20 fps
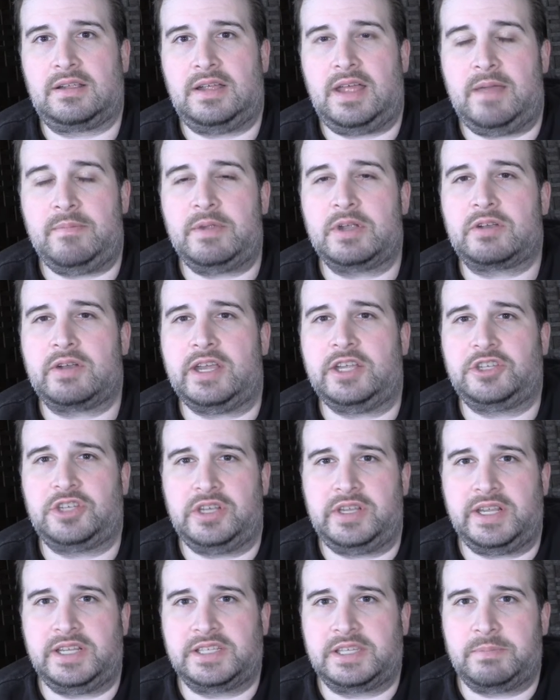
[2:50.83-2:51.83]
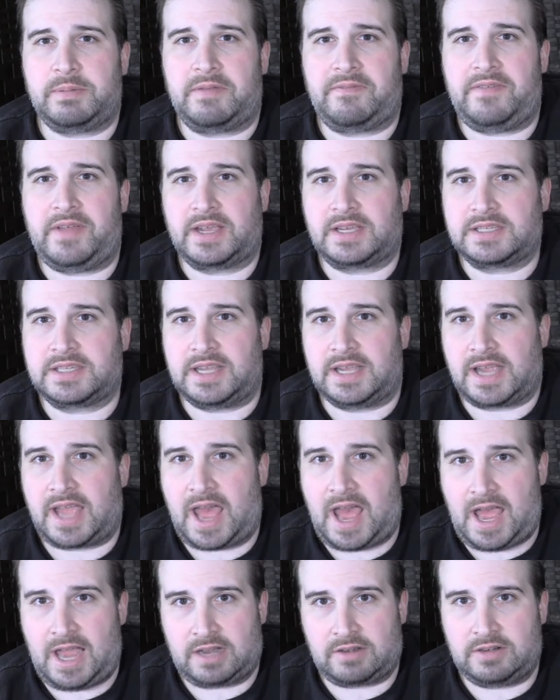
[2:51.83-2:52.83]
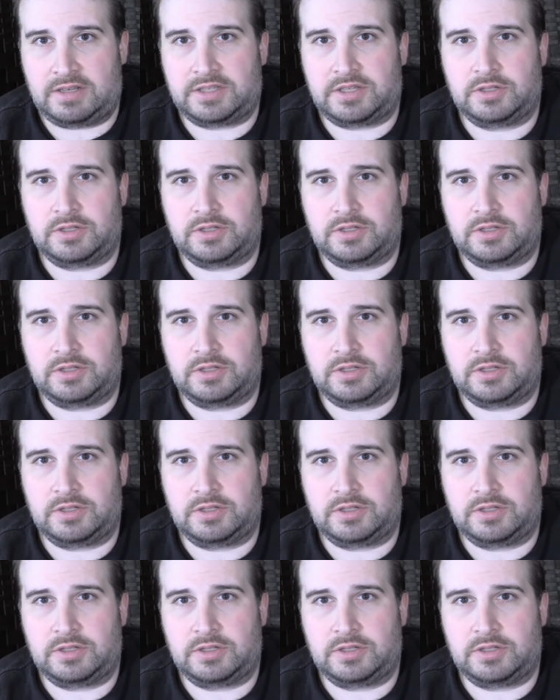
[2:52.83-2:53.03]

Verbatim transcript: immigration needs to be fixed in Congress.